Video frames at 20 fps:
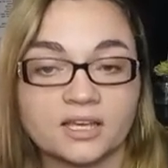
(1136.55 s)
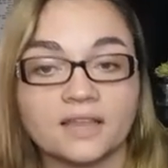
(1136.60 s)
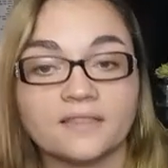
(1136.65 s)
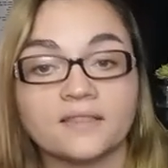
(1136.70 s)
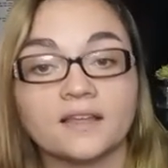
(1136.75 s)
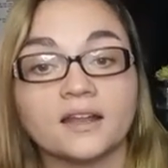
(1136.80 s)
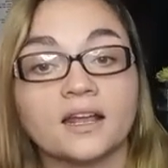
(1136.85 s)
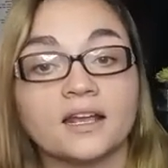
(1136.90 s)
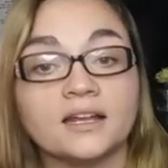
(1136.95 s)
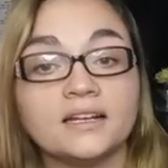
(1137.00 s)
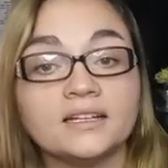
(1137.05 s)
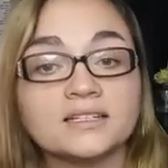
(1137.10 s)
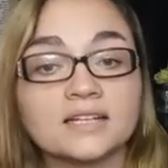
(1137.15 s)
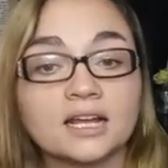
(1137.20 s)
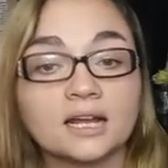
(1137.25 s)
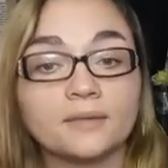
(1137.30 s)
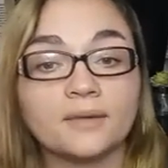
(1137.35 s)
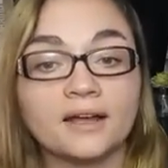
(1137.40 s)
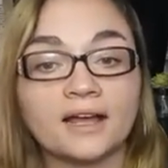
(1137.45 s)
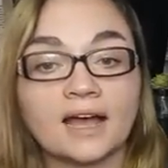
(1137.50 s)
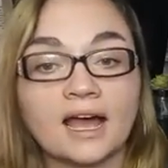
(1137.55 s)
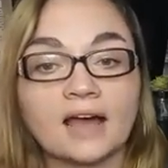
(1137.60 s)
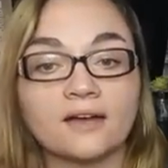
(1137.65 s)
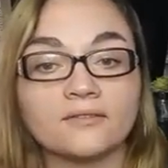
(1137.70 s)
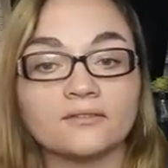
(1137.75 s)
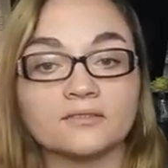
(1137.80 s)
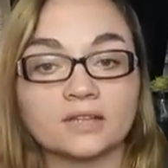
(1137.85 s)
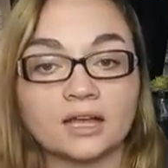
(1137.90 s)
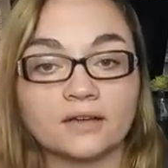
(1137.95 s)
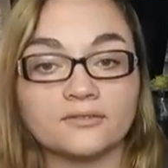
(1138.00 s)
And then anytime I
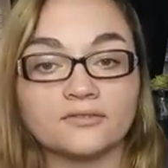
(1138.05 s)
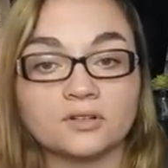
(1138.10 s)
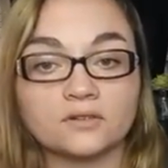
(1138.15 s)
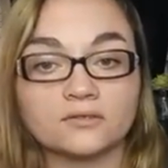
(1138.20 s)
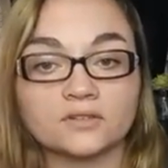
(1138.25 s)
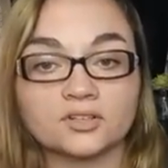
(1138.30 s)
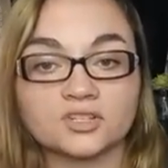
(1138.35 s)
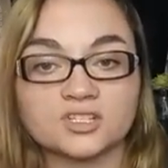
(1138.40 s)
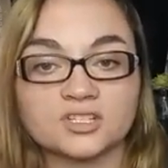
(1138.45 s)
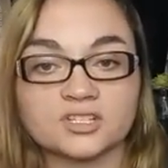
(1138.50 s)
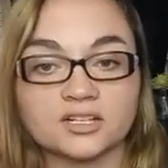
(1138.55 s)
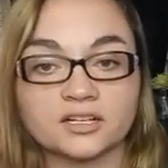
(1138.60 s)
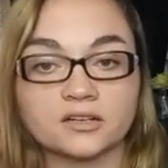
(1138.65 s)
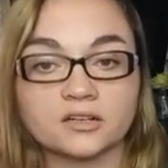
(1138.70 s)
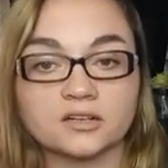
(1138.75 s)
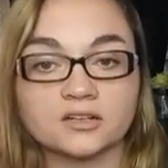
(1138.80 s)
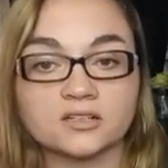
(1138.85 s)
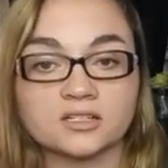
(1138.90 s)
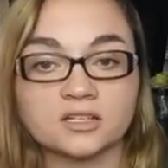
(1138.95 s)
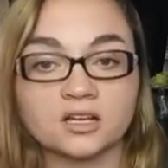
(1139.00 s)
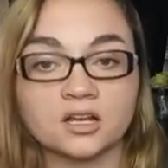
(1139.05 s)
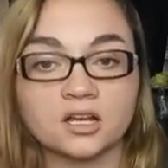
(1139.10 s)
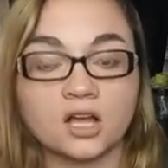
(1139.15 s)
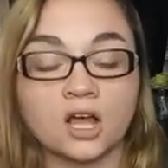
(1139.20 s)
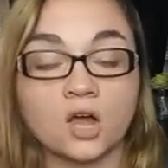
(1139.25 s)
have leftover stickers,